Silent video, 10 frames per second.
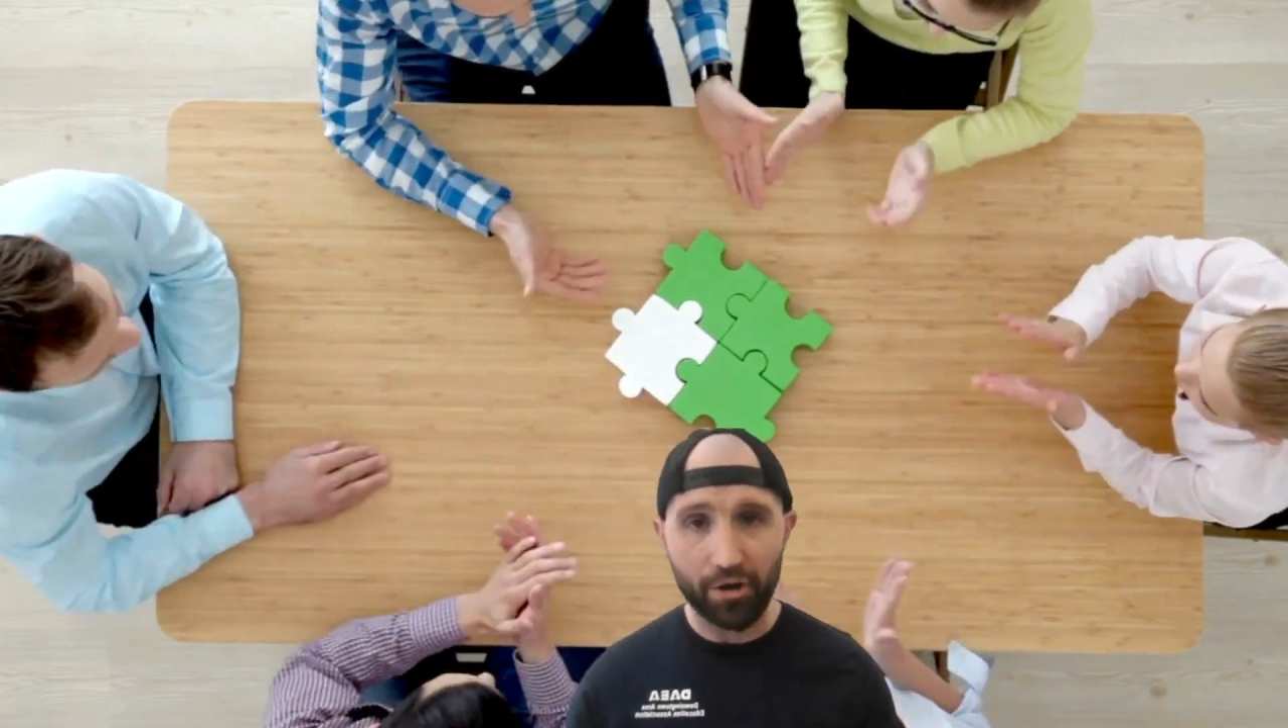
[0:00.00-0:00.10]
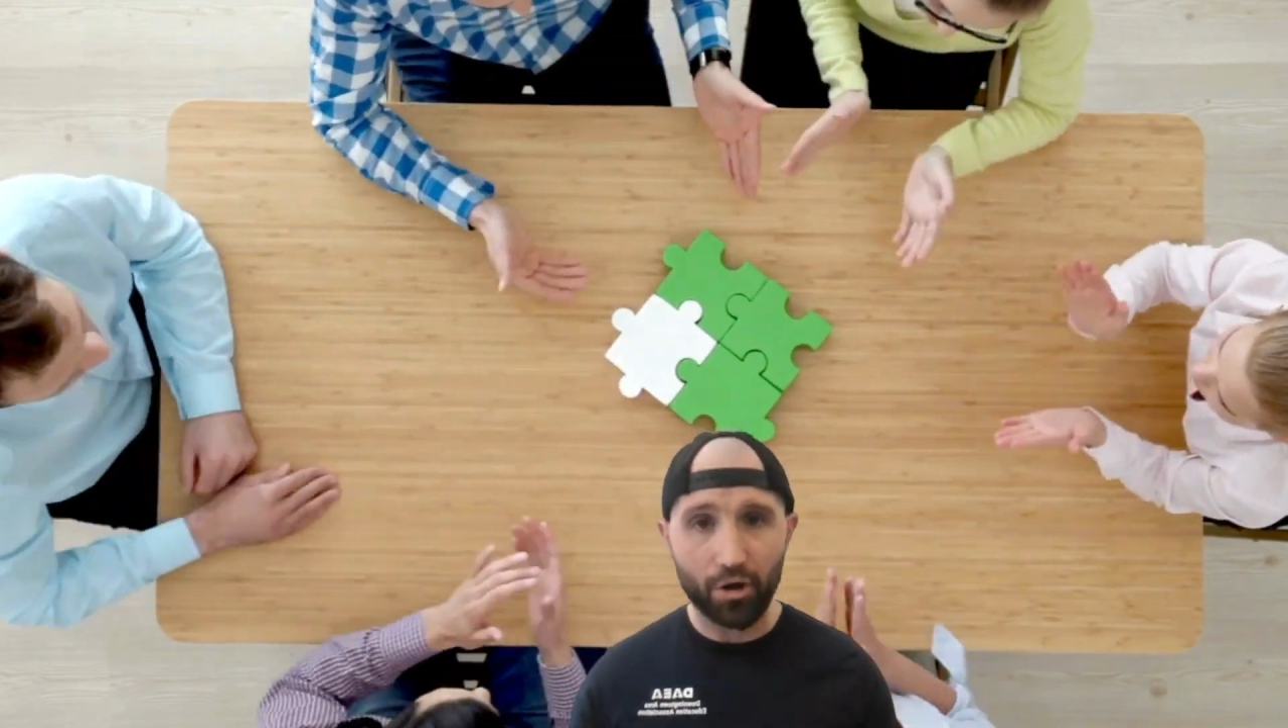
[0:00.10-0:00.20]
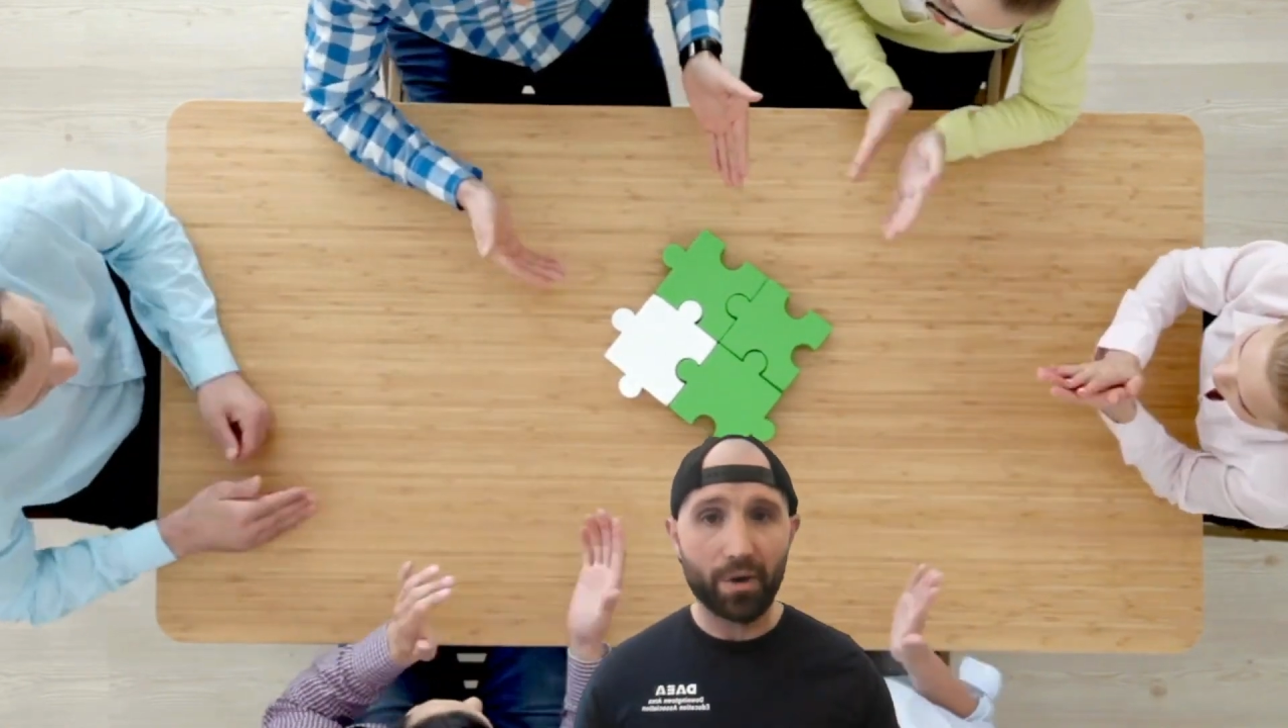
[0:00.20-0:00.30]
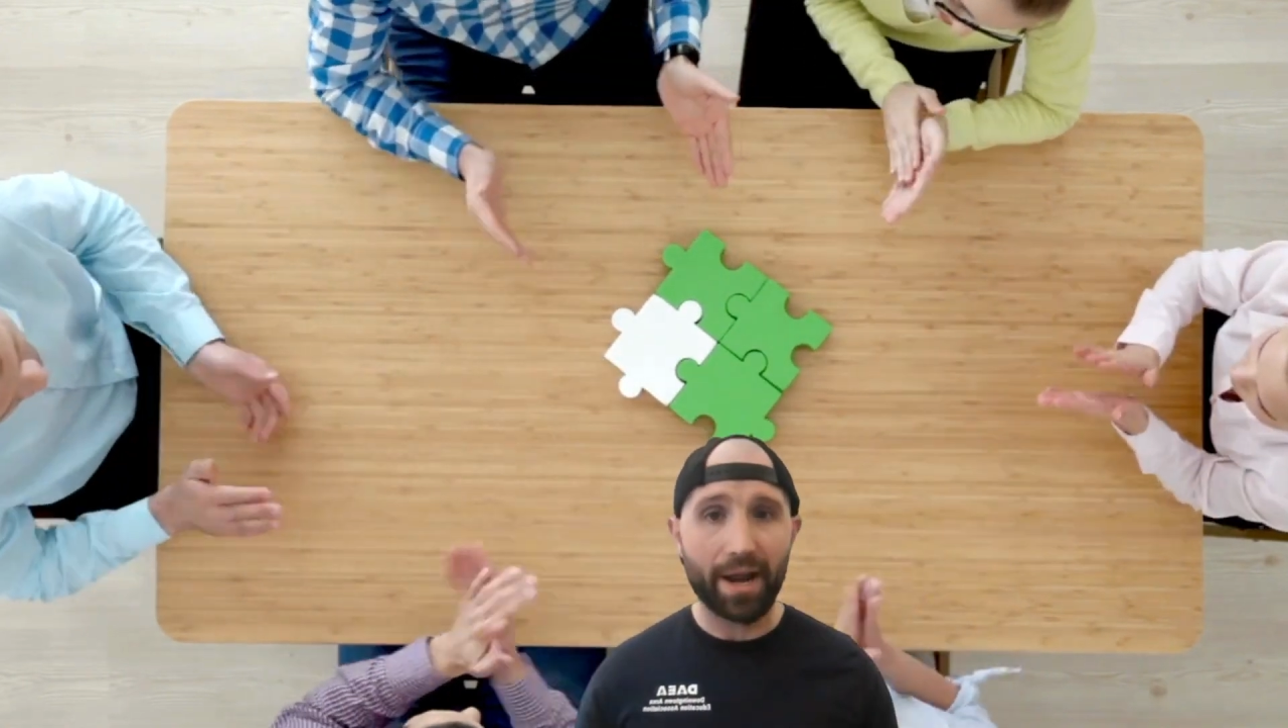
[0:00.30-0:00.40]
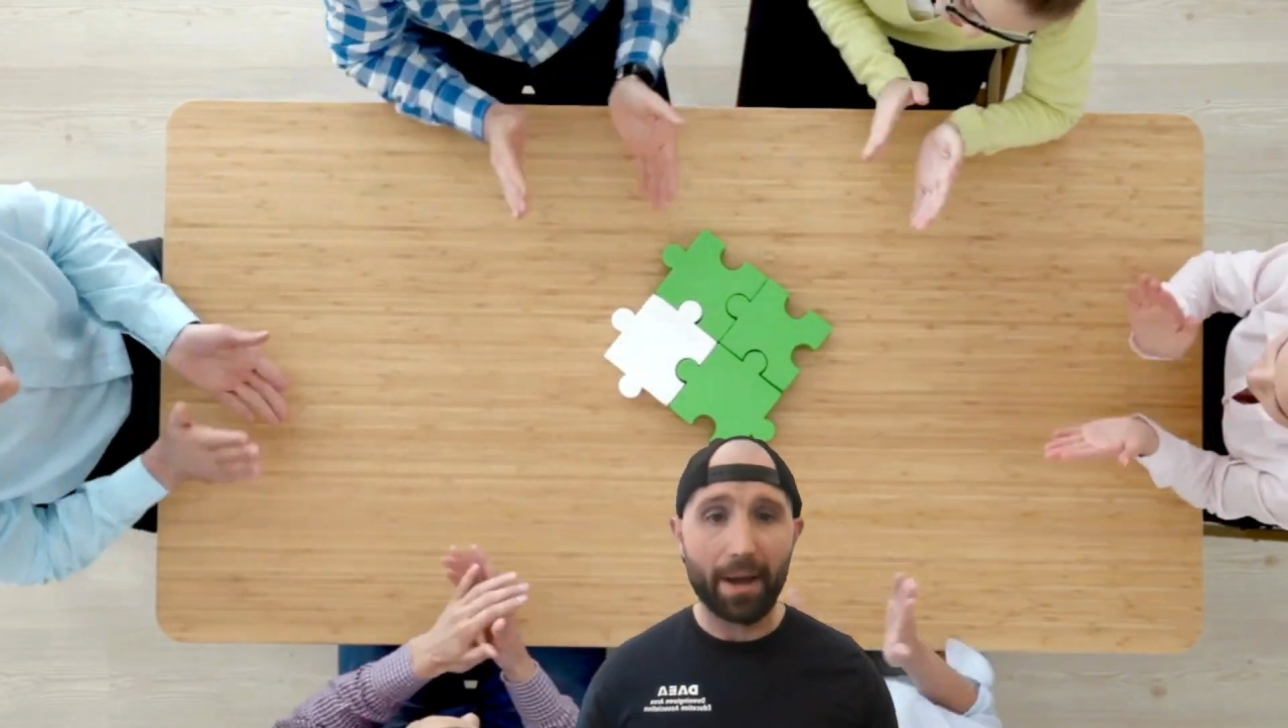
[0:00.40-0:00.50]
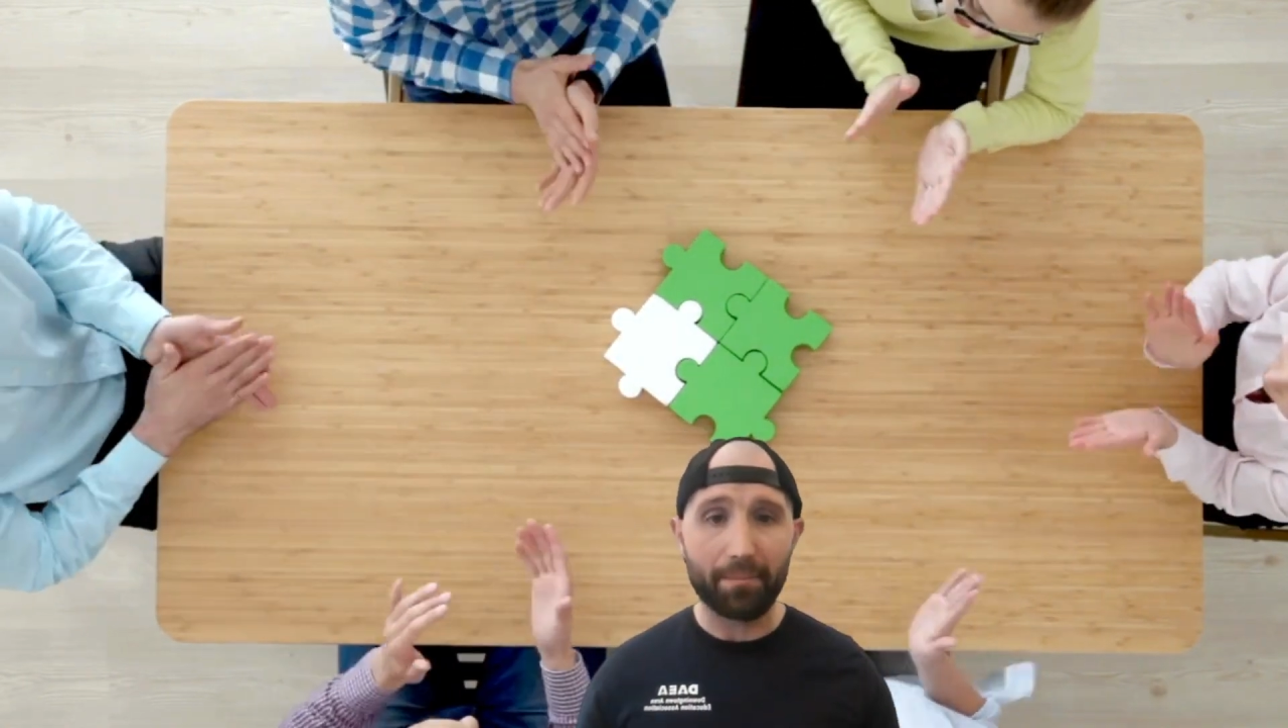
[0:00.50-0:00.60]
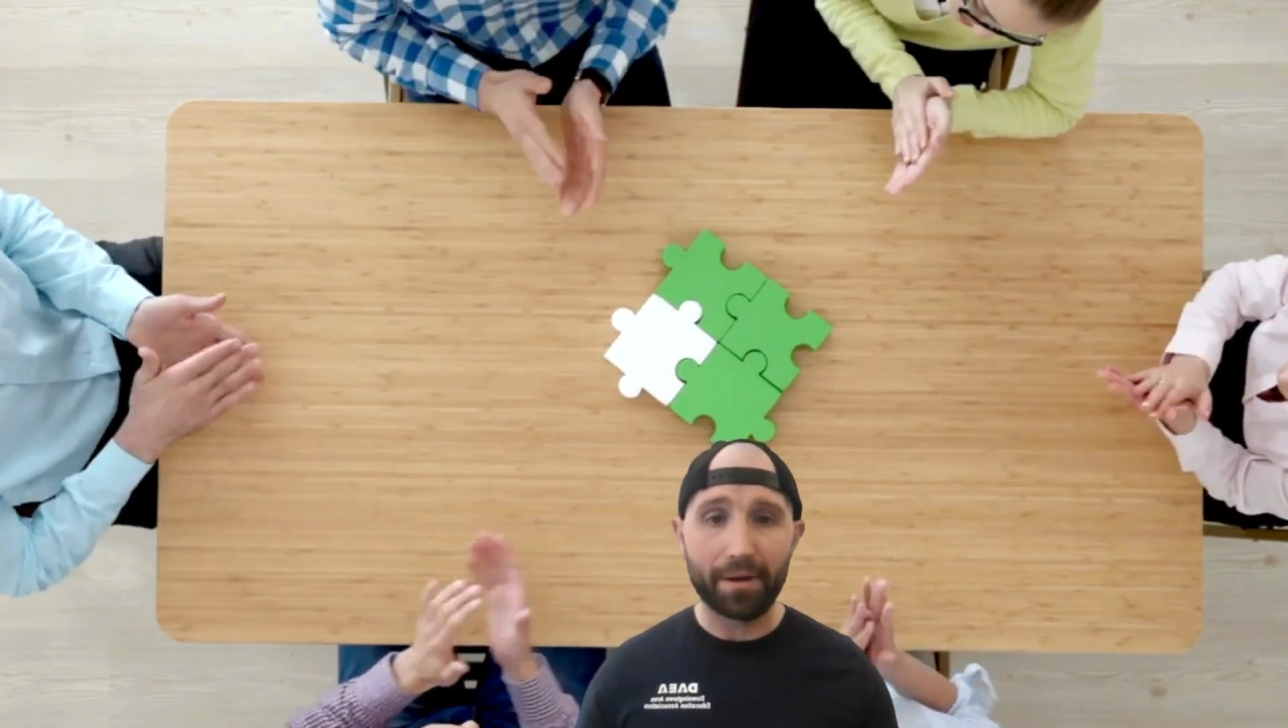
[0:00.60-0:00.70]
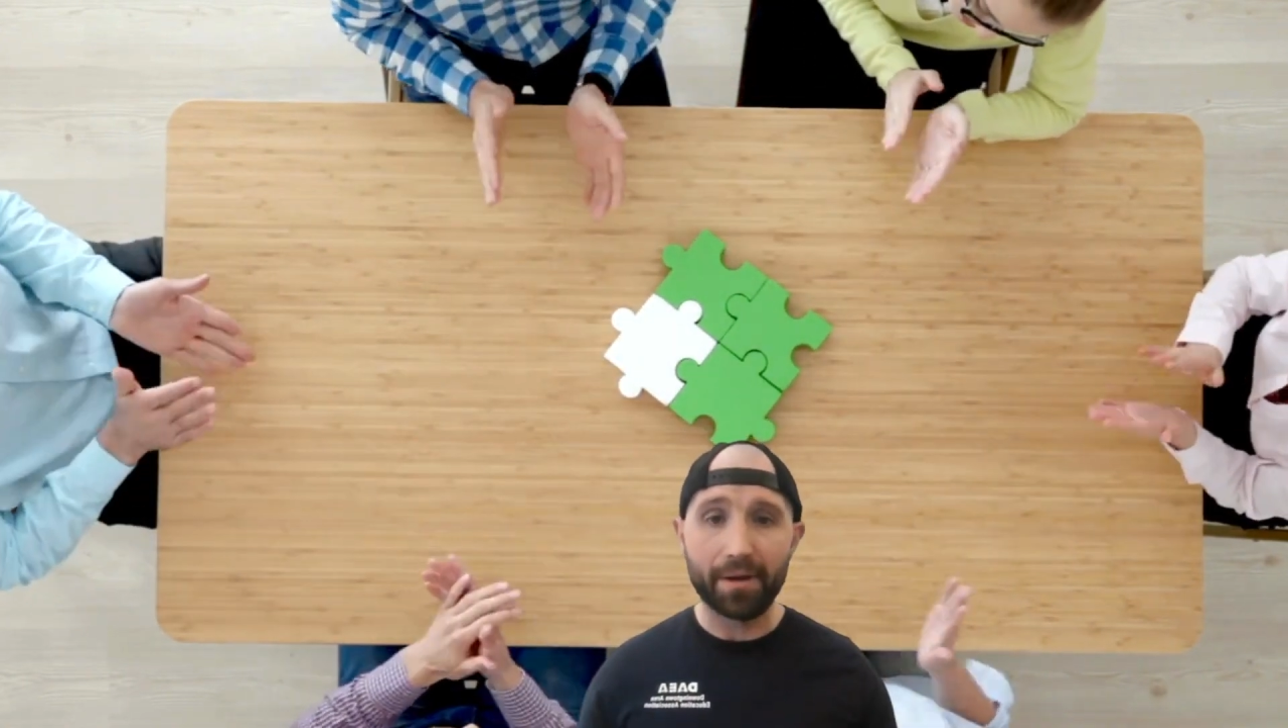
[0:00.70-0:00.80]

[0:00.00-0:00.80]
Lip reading: know what happened.